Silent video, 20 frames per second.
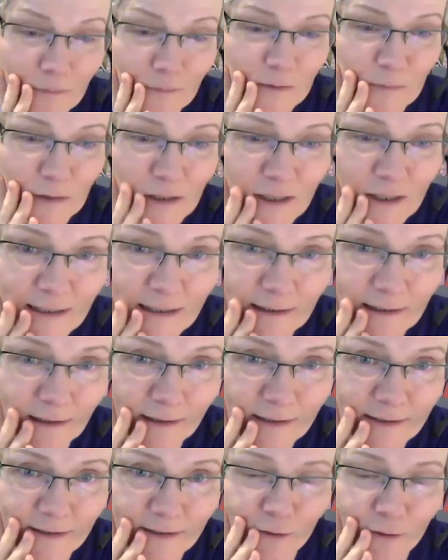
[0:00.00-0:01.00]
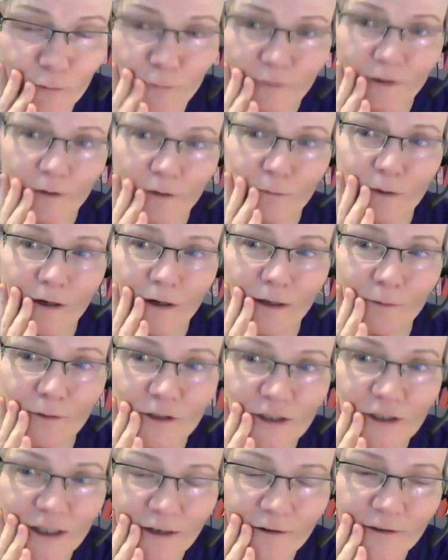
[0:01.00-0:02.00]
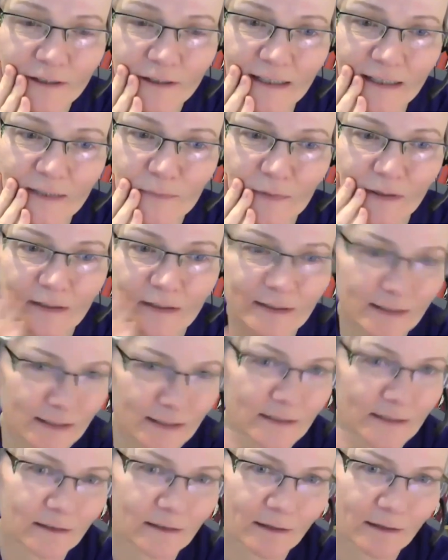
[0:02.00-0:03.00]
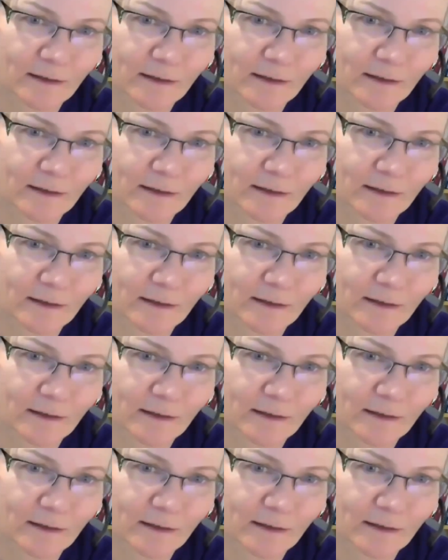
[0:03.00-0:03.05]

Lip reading: especially delighted that they're working with charities, because